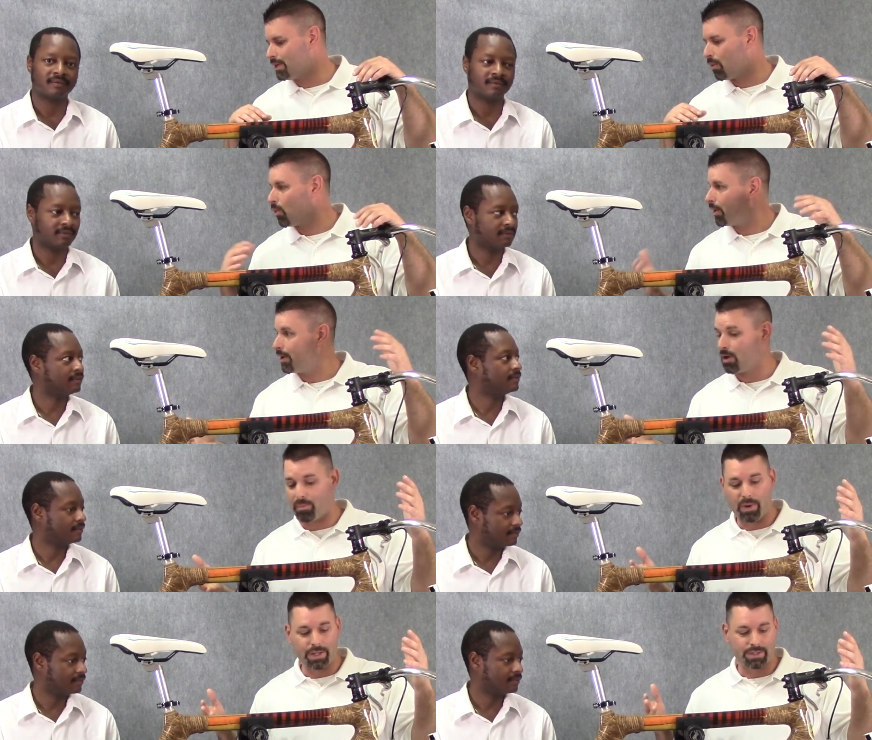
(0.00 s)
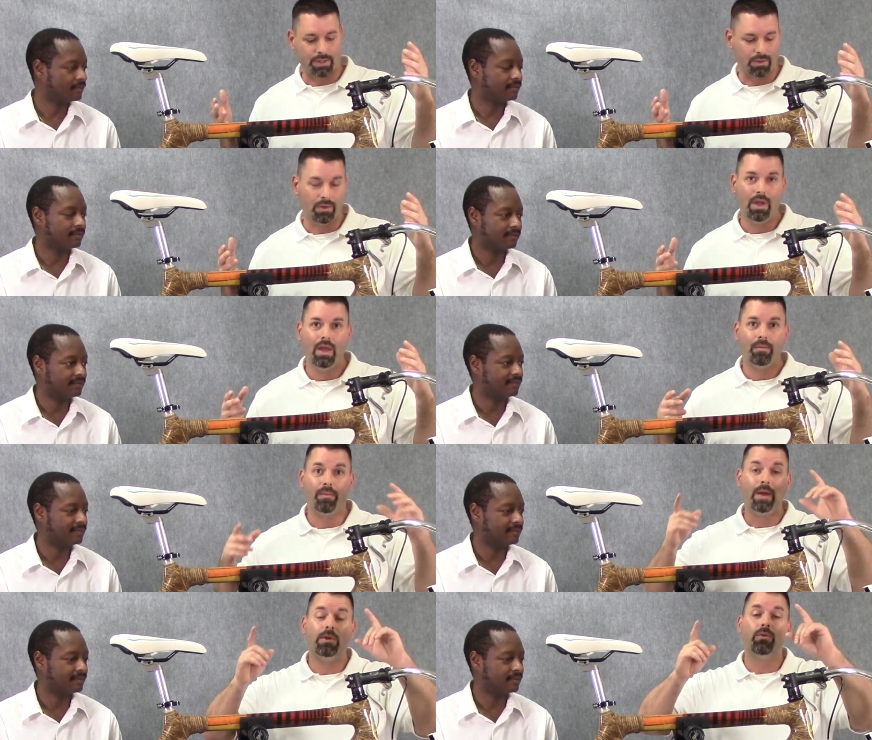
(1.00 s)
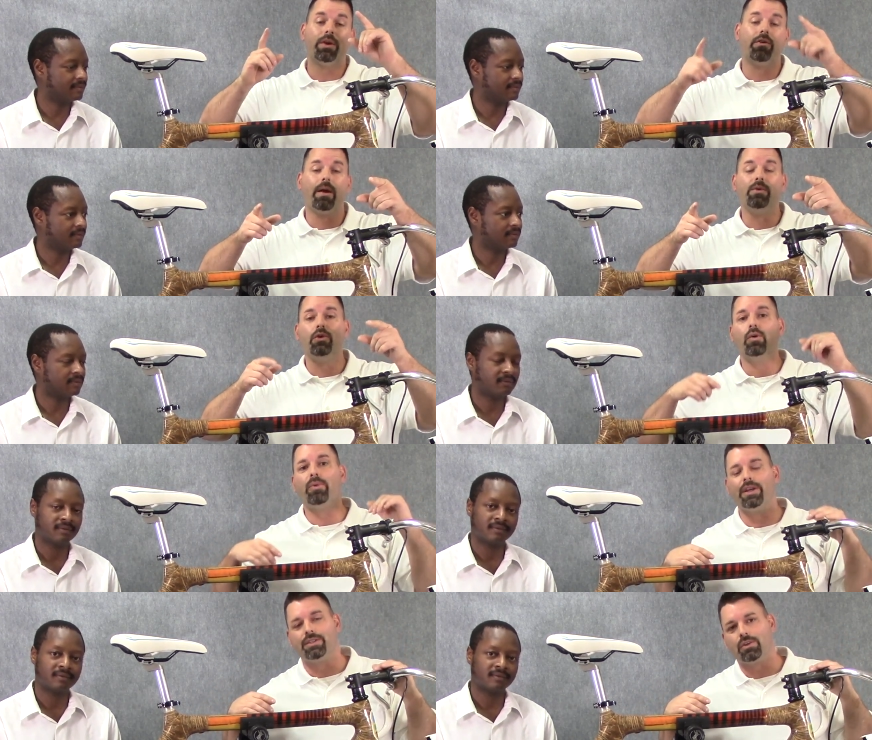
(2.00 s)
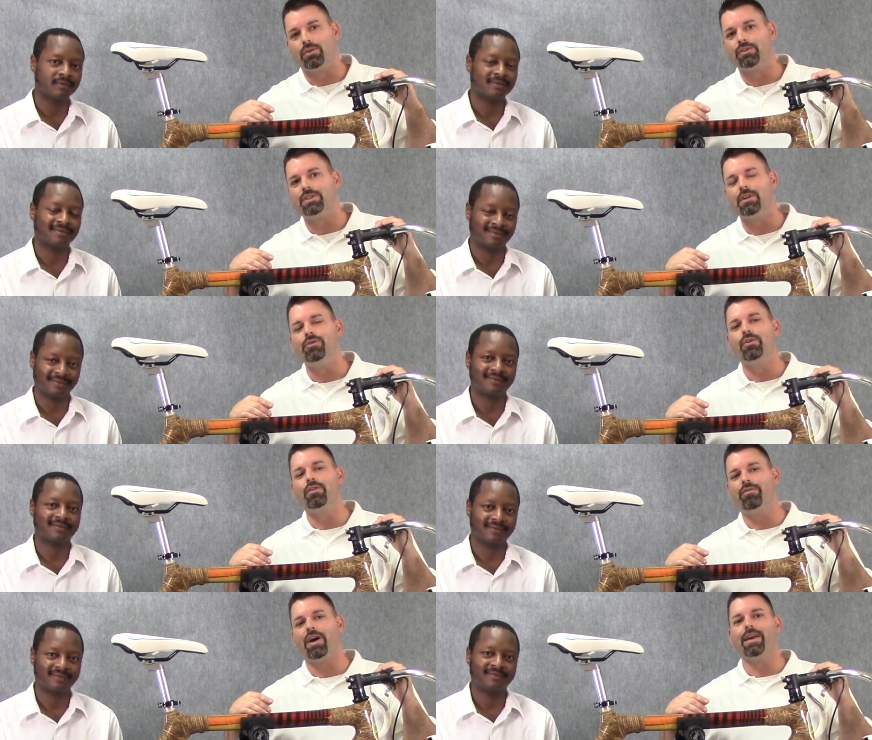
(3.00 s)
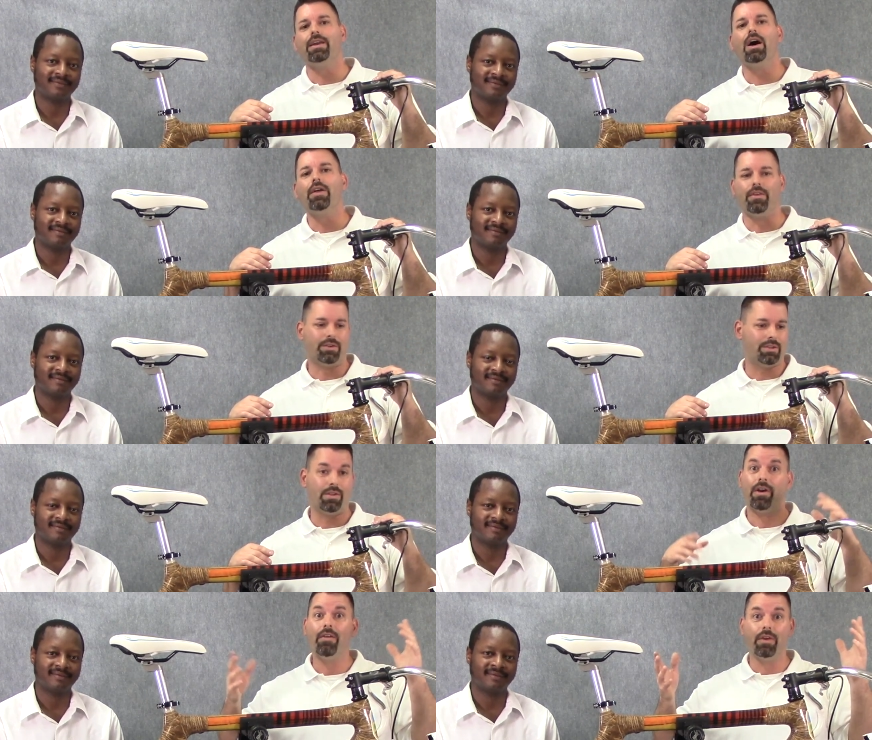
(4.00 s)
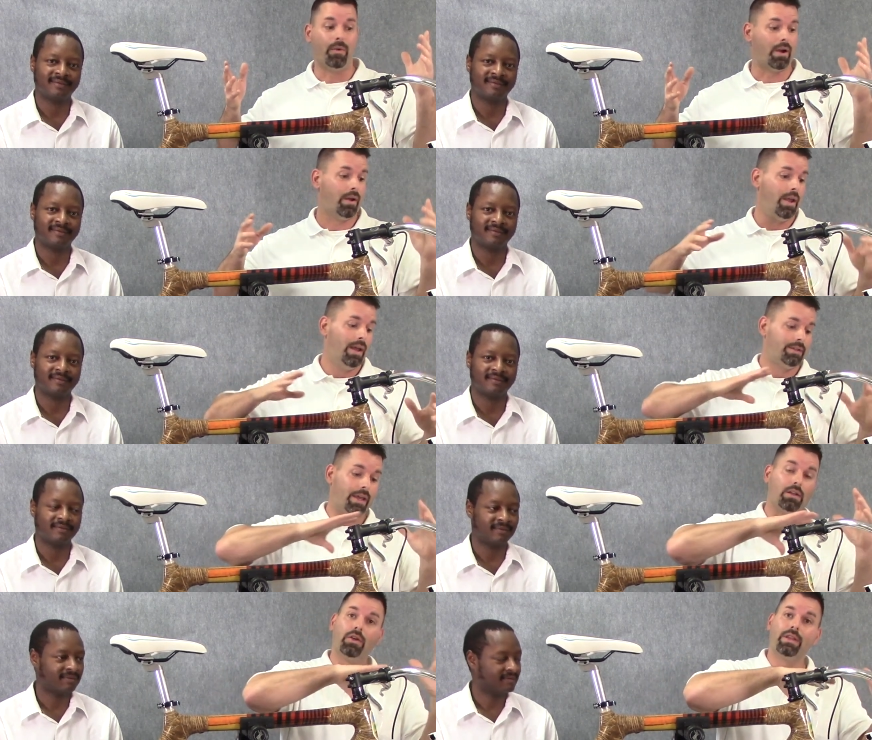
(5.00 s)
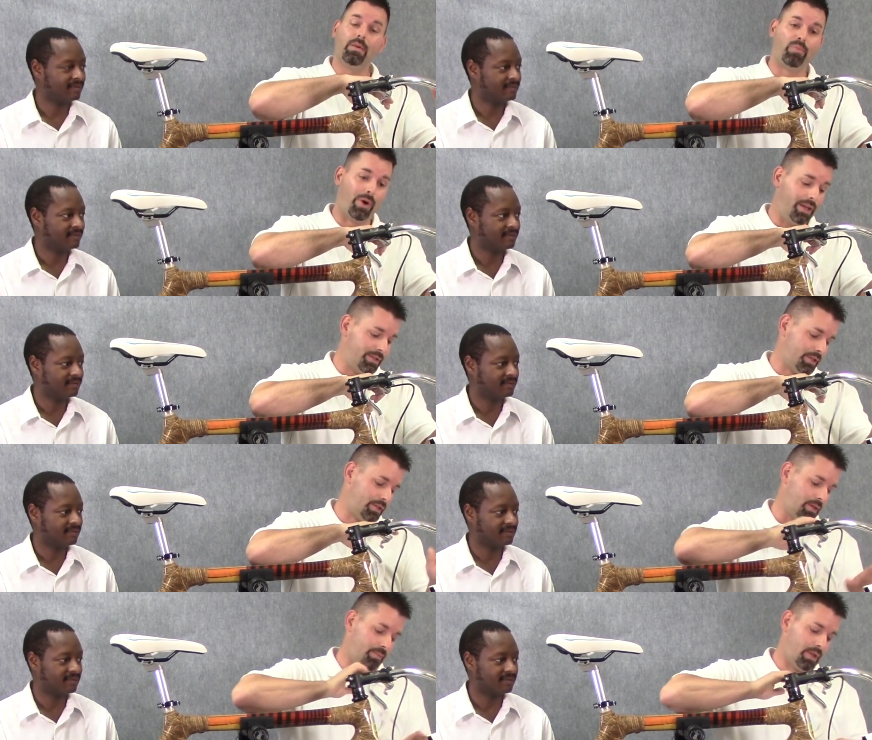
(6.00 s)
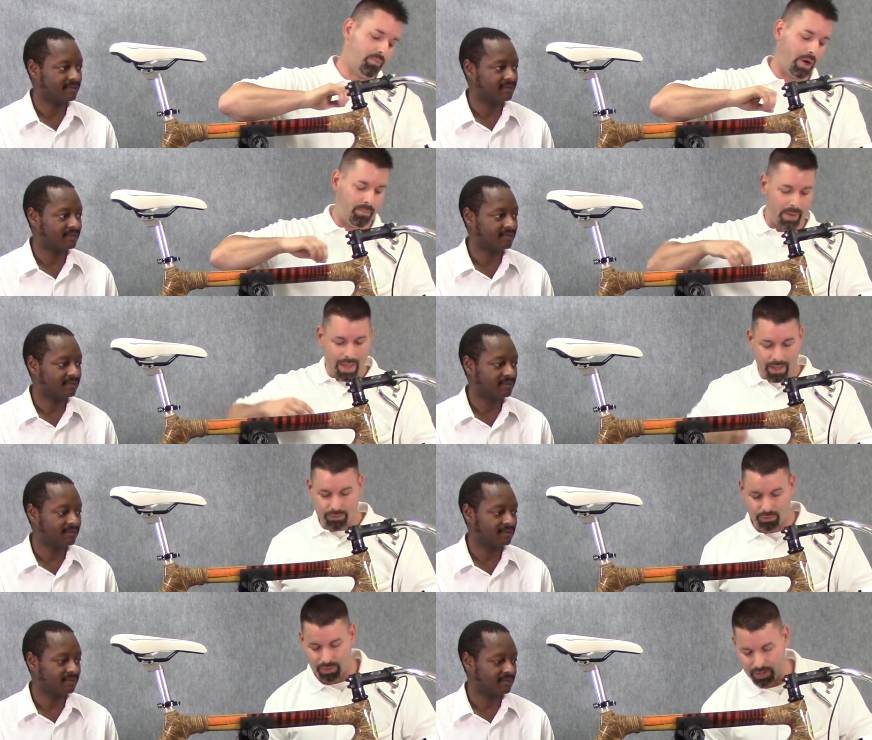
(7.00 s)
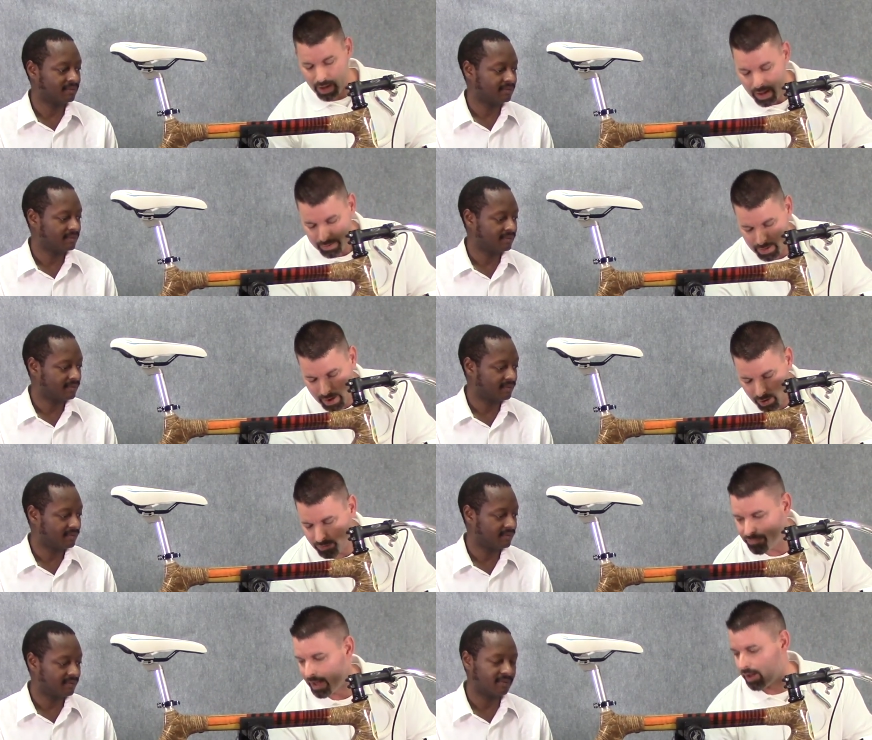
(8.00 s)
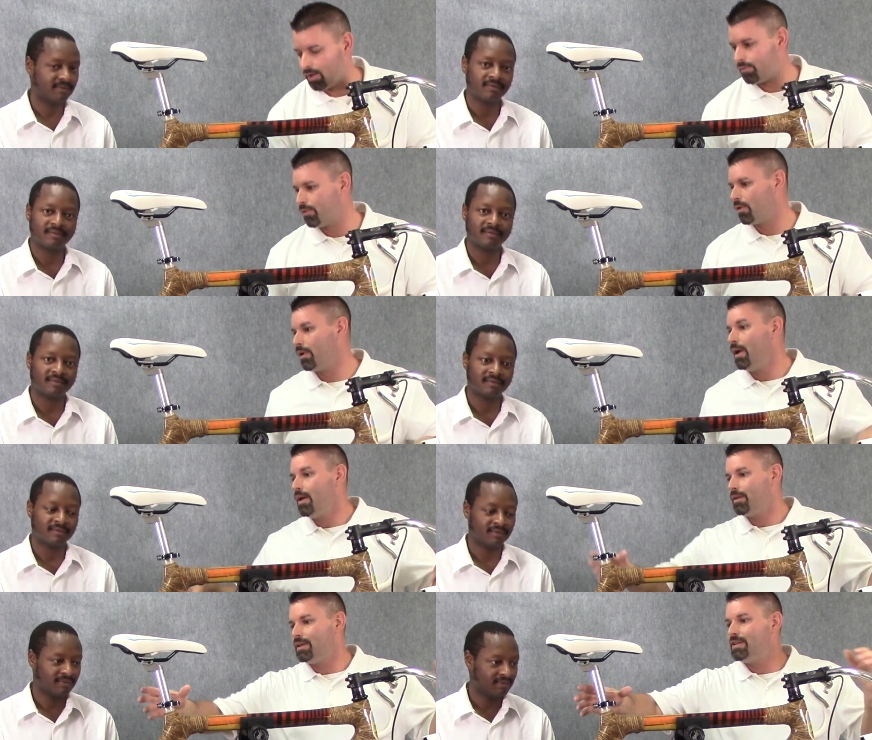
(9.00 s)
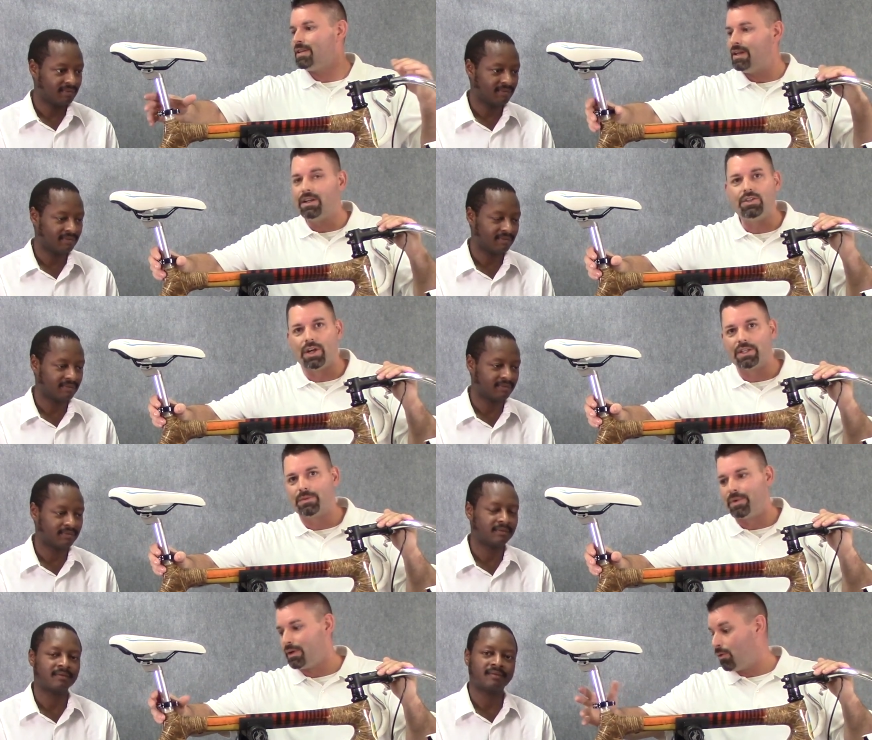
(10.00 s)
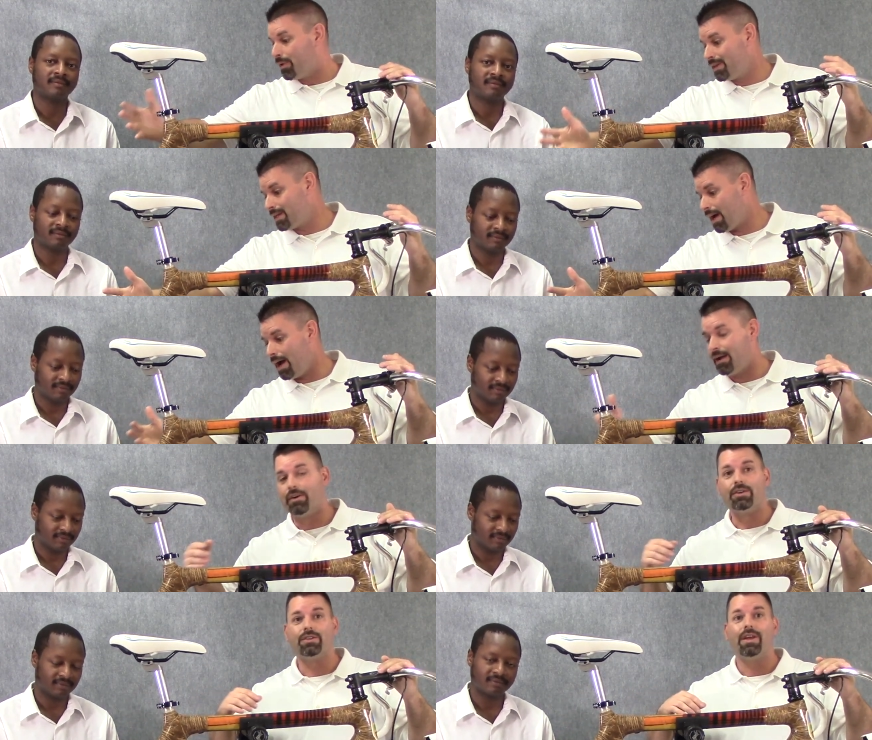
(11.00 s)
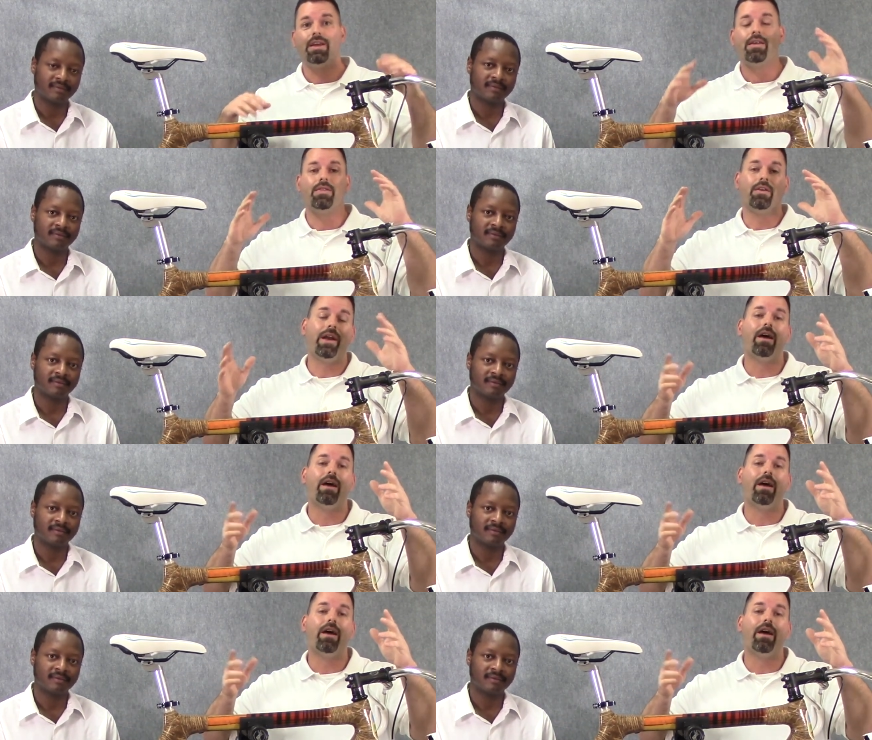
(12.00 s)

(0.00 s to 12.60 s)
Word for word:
Speaker 1: at work in our bicycle, but maybe you want to grab your bicycle and see if you can find others. They're everywhere. Take a look at the brake system and the brake pads or the, the air valve or the seat adjustment or the tires. They're